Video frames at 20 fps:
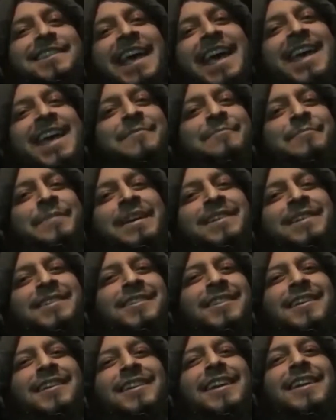ain't
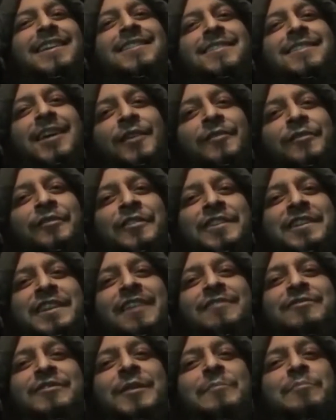mentally tough
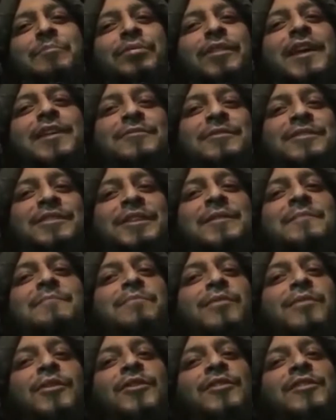enough to play with them
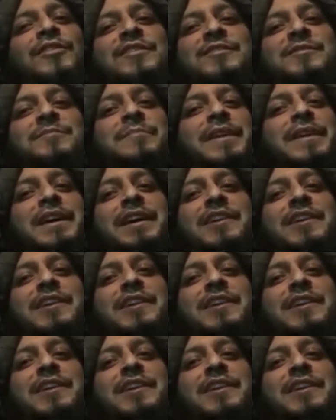boys, man.